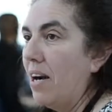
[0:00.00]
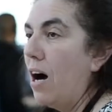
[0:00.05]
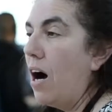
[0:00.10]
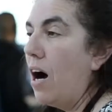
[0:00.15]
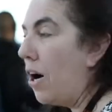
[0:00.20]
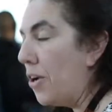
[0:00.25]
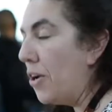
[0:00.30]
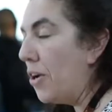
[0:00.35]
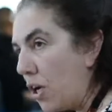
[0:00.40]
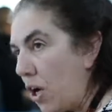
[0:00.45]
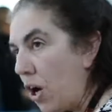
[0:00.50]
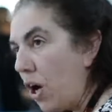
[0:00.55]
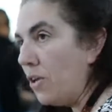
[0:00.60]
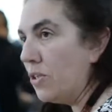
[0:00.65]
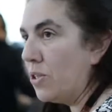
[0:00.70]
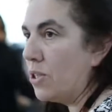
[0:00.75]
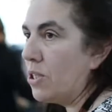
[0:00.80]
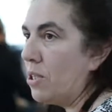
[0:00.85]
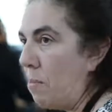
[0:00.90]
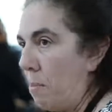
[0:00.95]
on a
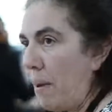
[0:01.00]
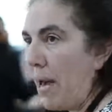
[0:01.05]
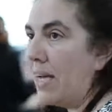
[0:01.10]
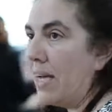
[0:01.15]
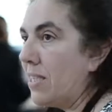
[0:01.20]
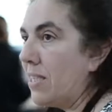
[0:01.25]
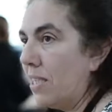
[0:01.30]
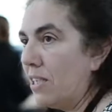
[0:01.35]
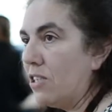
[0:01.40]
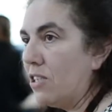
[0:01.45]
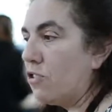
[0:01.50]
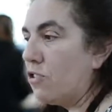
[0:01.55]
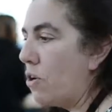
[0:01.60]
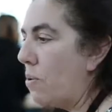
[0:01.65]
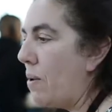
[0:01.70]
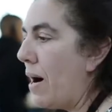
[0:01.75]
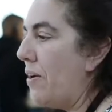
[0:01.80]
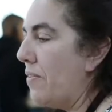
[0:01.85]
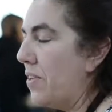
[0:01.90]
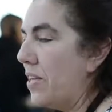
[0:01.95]
constant basis
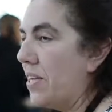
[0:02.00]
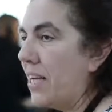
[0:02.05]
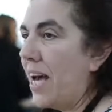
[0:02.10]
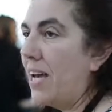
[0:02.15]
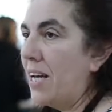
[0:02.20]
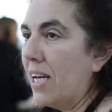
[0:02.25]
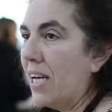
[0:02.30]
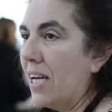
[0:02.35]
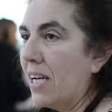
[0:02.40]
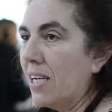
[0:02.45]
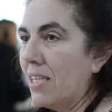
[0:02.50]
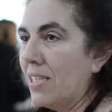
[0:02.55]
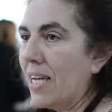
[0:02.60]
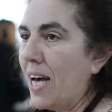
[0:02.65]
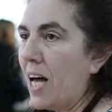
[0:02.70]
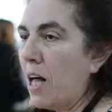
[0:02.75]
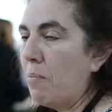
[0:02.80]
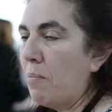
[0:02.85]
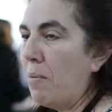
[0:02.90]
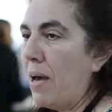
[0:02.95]
throughout the day, and it can
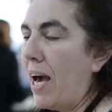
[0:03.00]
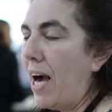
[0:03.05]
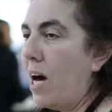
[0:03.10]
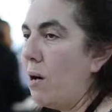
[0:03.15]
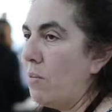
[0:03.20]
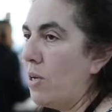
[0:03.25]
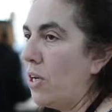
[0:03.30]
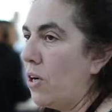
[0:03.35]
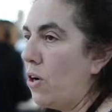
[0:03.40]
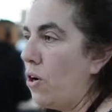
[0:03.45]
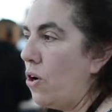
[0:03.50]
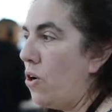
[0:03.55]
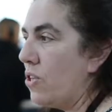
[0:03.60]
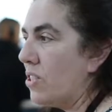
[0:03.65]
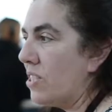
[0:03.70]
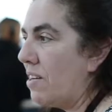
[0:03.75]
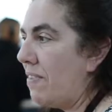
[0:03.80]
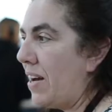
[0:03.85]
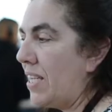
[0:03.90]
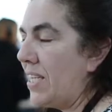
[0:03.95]
tell me how many
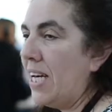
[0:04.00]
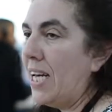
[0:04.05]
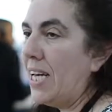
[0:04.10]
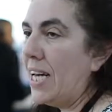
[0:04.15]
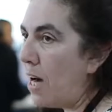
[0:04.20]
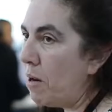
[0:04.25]
calls I've had in,